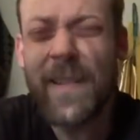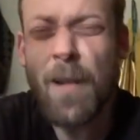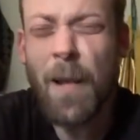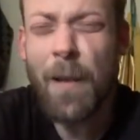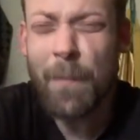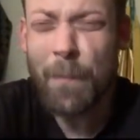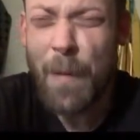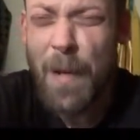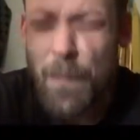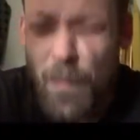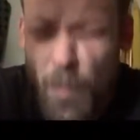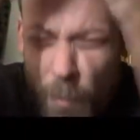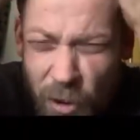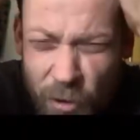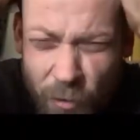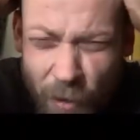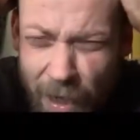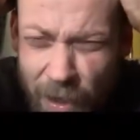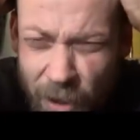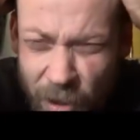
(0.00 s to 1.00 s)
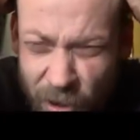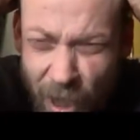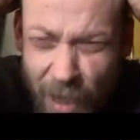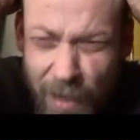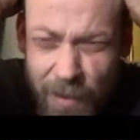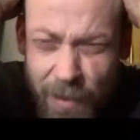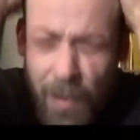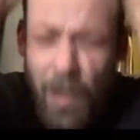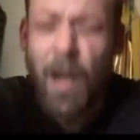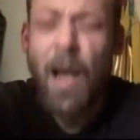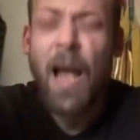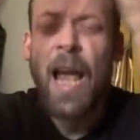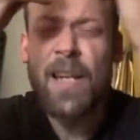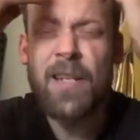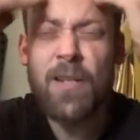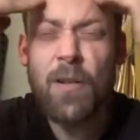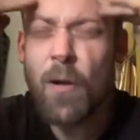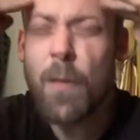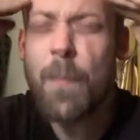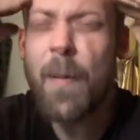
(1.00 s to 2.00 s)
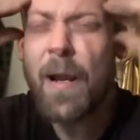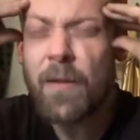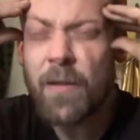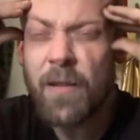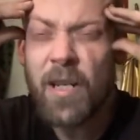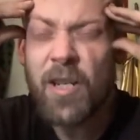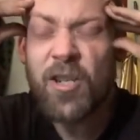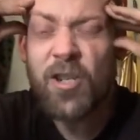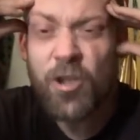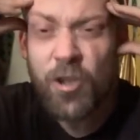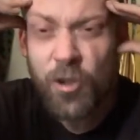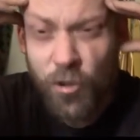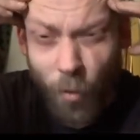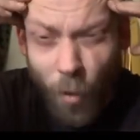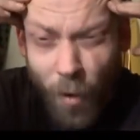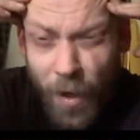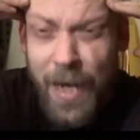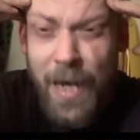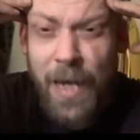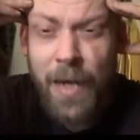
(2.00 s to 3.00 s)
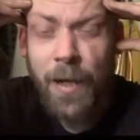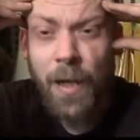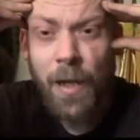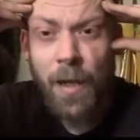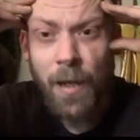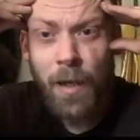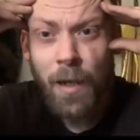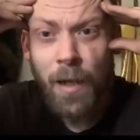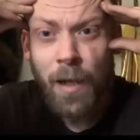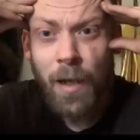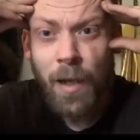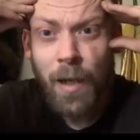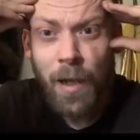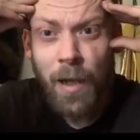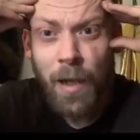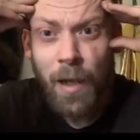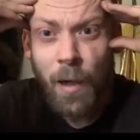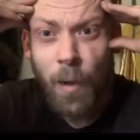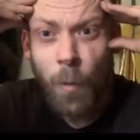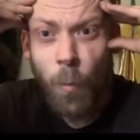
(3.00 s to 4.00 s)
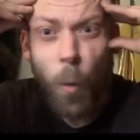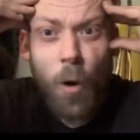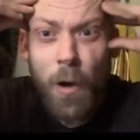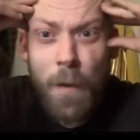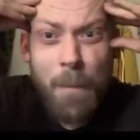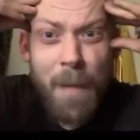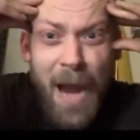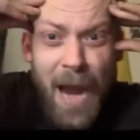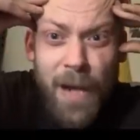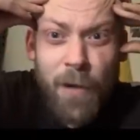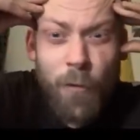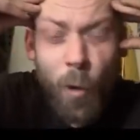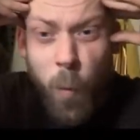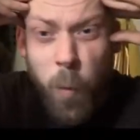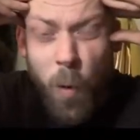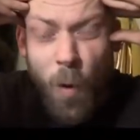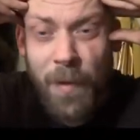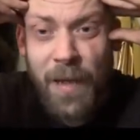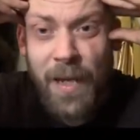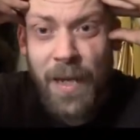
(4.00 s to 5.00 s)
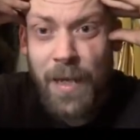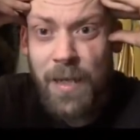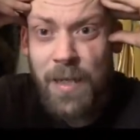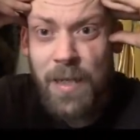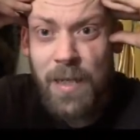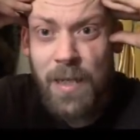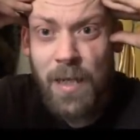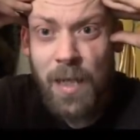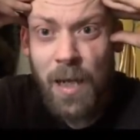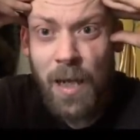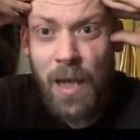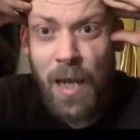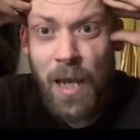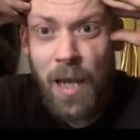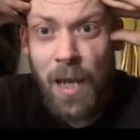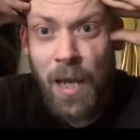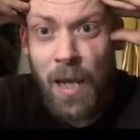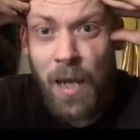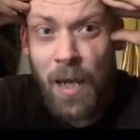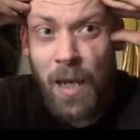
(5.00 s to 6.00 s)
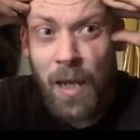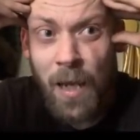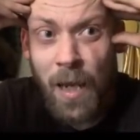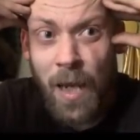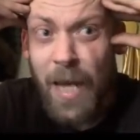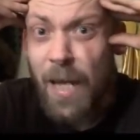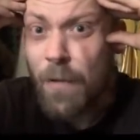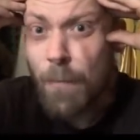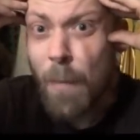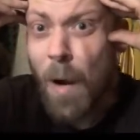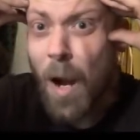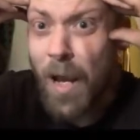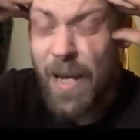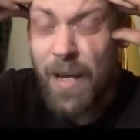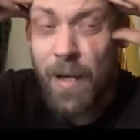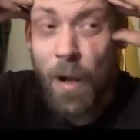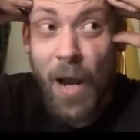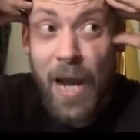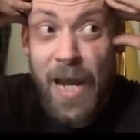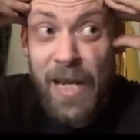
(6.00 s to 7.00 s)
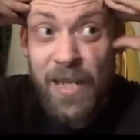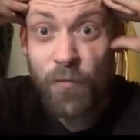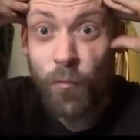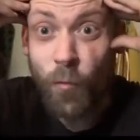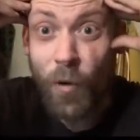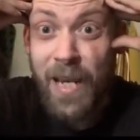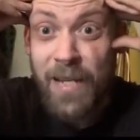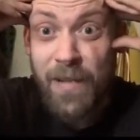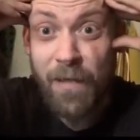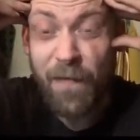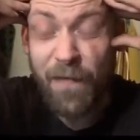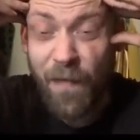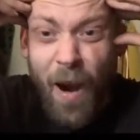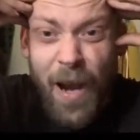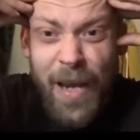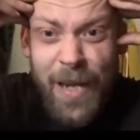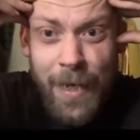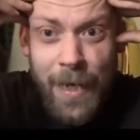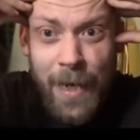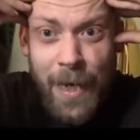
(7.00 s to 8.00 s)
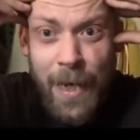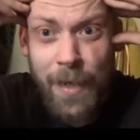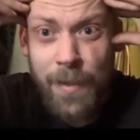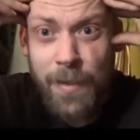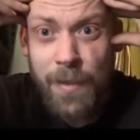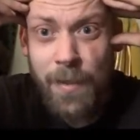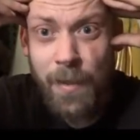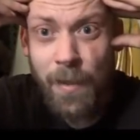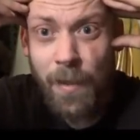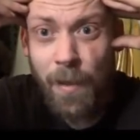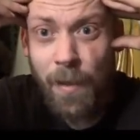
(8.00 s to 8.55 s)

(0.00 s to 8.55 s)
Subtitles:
like people who are transgender, it's not about destroying what a man or a woman is. It might, you know, it's redefining it.